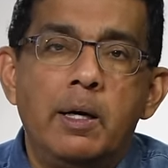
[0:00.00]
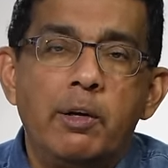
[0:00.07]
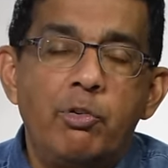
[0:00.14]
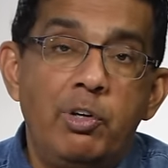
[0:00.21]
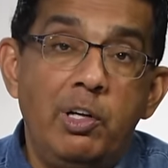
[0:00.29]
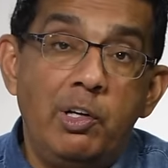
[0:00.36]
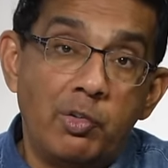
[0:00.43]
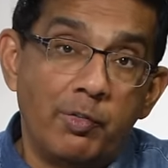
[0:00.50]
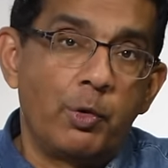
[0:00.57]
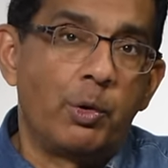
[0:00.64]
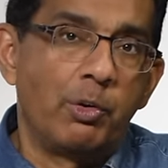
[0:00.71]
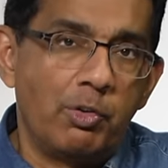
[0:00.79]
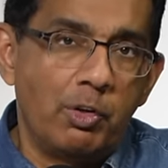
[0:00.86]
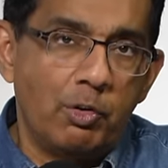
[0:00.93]
She's, of
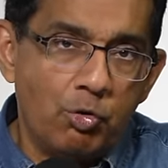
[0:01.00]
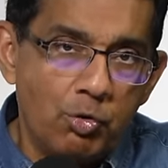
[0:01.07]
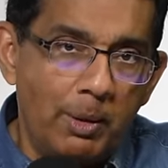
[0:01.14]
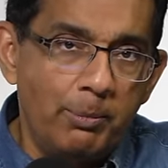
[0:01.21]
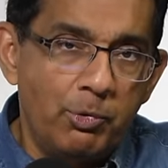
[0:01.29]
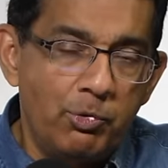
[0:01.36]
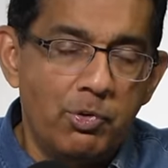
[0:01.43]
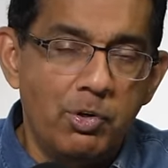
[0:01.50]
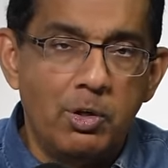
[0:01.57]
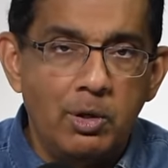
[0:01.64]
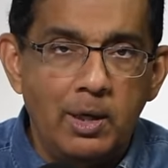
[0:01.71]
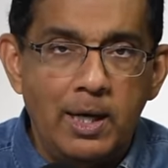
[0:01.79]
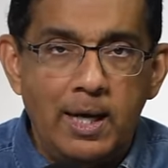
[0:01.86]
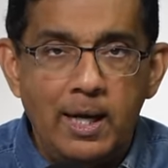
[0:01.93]
course, a
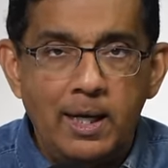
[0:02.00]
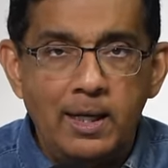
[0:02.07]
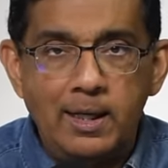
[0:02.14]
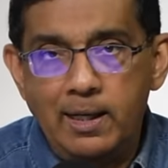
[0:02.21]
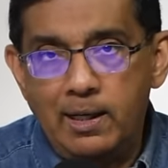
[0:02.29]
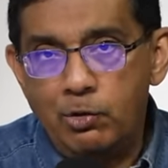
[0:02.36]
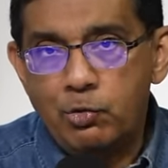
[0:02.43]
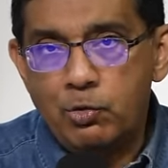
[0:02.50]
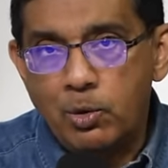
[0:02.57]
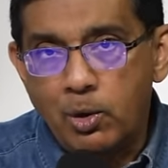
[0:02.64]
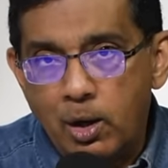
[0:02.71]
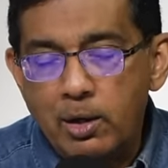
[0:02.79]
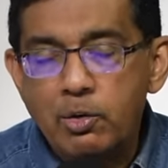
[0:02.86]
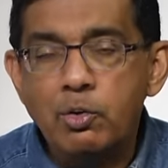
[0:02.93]
Trumpster, and he's
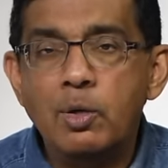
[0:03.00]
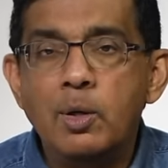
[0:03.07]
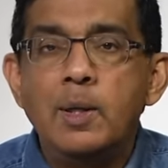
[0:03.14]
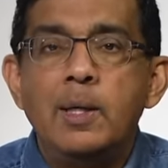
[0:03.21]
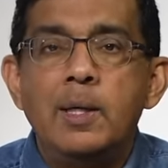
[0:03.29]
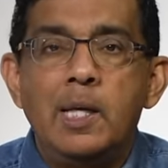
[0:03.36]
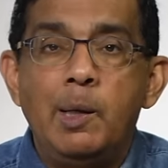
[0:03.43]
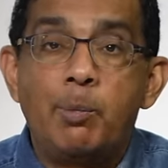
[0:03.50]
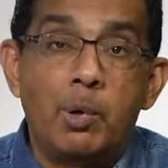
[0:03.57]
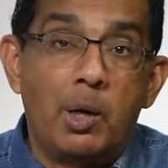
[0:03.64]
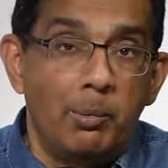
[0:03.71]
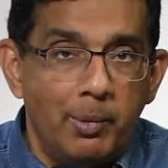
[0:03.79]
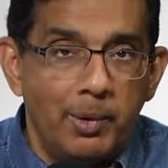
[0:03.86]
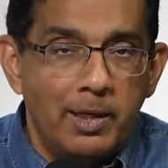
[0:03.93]
not. He
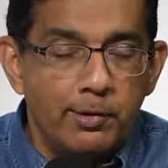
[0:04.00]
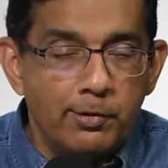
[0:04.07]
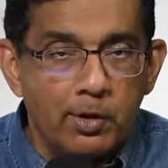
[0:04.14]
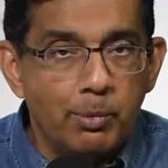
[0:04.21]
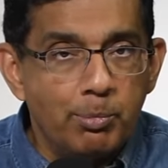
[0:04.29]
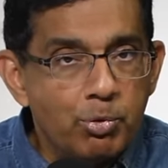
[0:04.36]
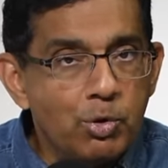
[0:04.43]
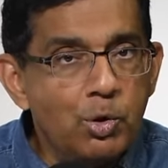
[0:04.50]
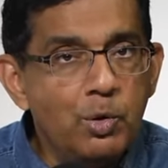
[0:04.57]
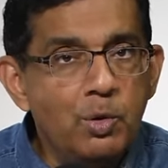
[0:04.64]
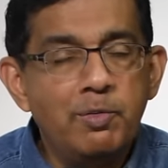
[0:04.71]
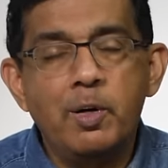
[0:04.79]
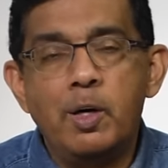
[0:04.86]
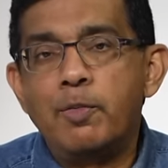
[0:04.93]
probably doesn't
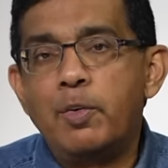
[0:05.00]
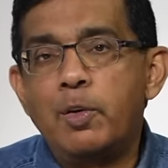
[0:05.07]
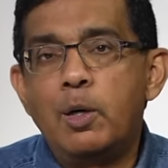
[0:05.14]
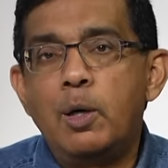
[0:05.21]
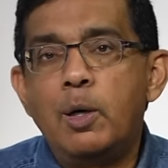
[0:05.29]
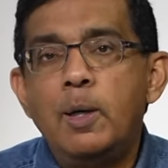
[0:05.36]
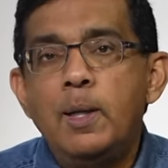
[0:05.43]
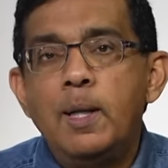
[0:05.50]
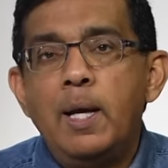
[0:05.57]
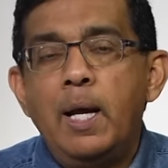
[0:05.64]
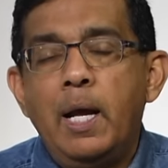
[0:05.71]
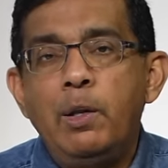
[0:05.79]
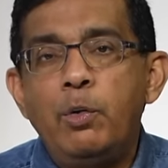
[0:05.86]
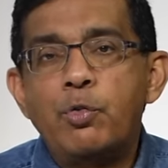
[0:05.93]
approve of her.
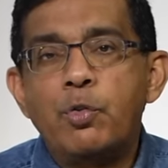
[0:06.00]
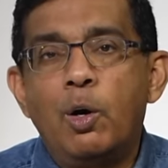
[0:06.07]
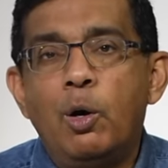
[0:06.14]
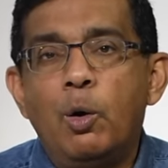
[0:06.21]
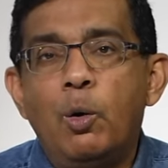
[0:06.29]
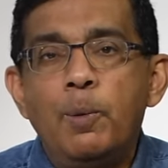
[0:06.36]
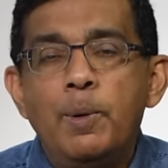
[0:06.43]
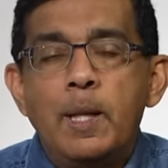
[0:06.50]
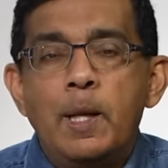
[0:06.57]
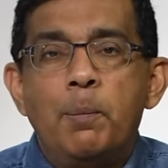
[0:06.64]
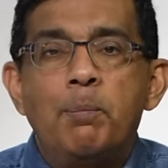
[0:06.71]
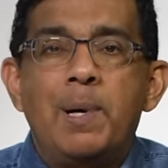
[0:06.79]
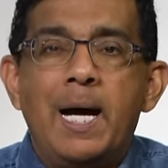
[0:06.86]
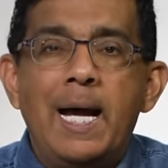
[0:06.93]
And so
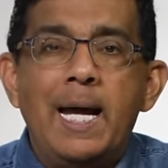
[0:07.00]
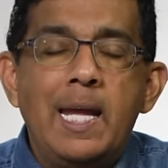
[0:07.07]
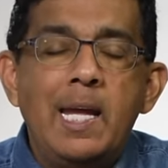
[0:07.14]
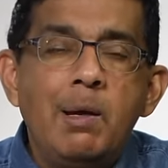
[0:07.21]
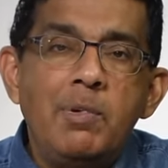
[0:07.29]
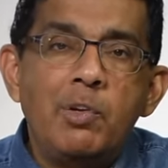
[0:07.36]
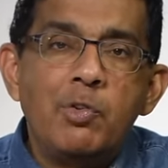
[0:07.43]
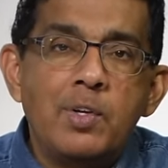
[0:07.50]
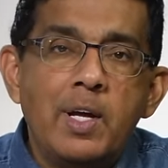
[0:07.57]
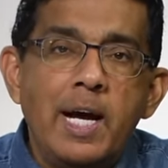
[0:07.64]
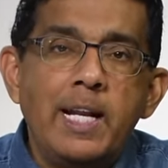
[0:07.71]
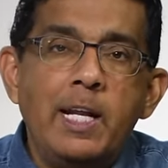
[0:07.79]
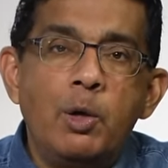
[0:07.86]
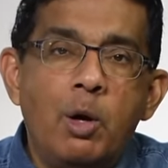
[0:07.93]
by him
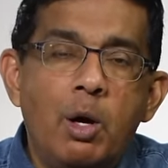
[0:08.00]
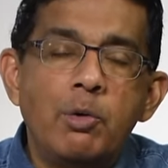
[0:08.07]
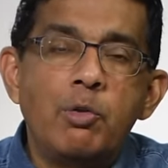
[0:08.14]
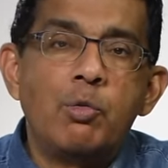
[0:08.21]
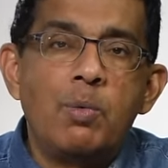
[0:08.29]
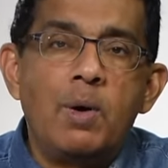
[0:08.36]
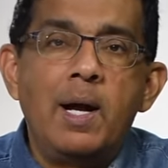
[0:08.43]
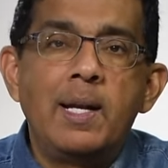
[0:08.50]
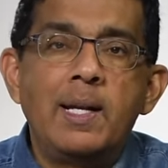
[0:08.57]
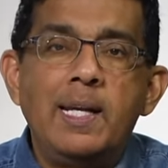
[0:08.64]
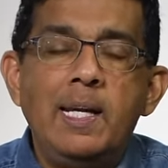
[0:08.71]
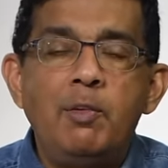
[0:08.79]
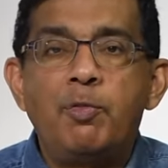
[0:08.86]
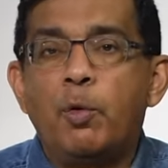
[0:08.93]
deciding not to run,
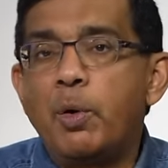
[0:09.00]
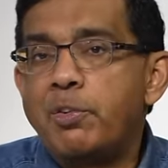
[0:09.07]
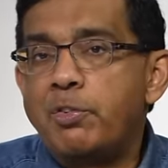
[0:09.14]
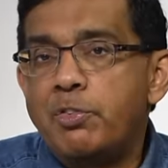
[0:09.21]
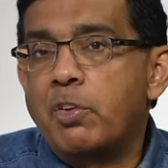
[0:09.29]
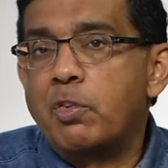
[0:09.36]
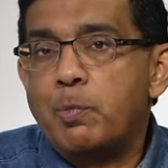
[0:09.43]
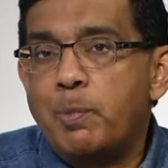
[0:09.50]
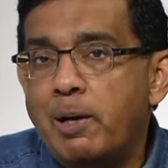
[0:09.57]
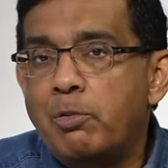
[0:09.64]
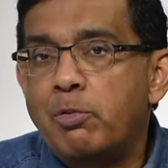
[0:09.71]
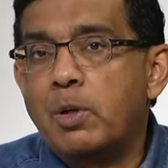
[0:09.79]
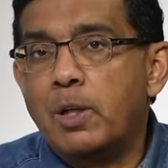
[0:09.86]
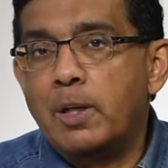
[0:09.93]
he forces a
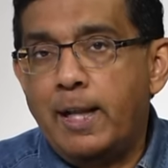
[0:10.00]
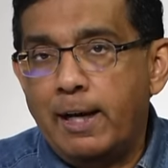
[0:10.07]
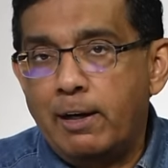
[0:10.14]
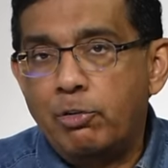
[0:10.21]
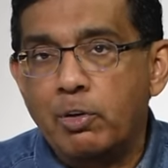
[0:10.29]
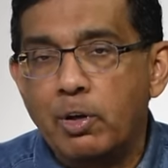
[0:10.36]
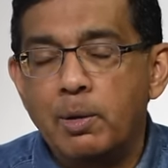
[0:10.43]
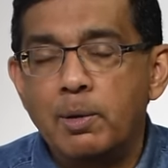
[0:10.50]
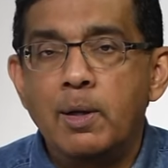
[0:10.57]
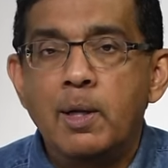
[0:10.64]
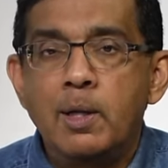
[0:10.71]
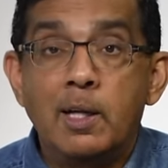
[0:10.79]
special election.